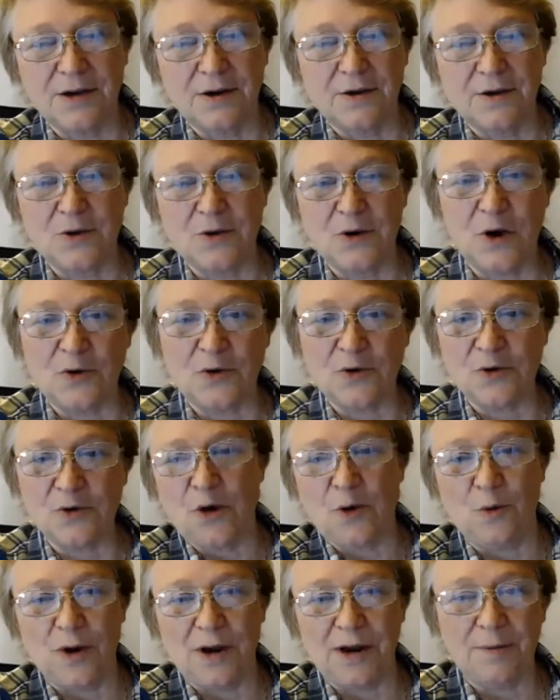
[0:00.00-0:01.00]
who don't
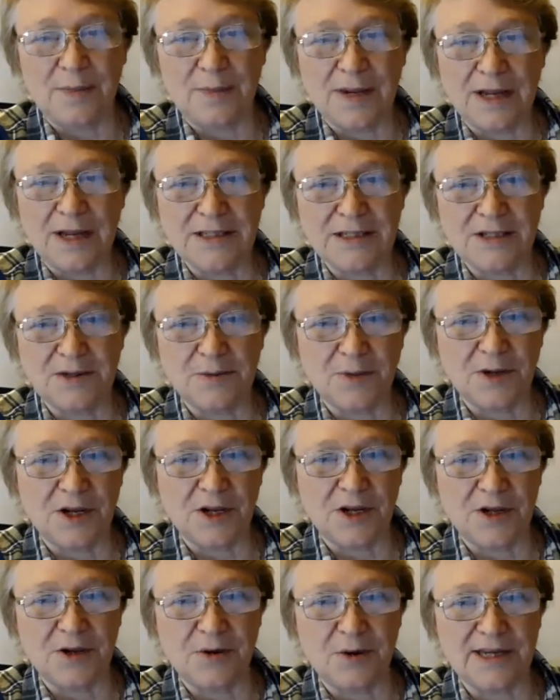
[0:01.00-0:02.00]
know what it means to be
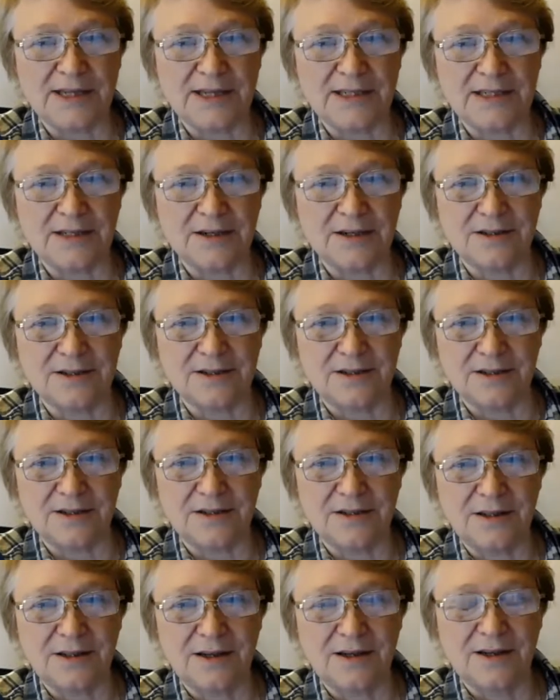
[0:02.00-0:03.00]
a US
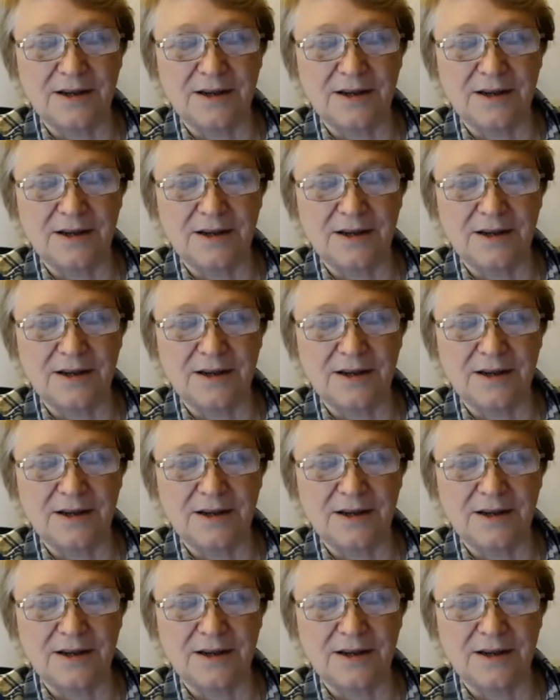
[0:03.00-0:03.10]
citizen,